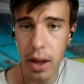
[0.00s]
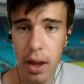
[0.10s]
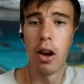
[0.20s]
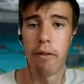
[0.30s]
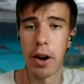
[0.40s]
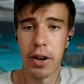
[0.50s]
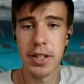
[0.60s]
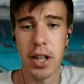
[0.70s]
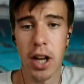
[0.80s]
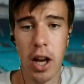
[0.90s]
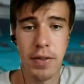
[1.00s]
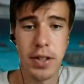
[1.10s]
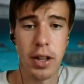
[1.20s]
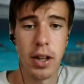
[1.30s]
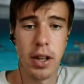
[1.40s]
Federer serves,
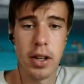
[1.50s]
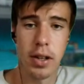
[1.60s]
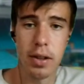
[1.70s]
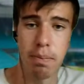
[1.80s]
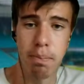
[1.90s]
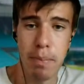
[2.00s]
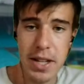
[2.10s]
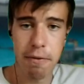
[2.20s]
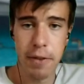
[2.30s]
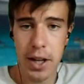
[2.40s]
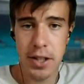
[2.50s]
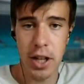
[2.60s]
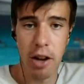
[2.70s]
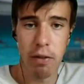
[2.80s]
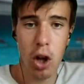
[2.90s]
missed the first
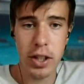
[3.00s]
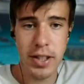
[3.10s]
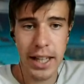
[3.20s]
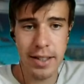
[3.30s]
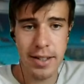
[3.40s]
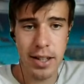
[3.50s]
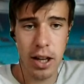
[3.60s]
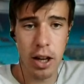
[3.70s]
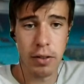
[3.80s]
serve long, second serve.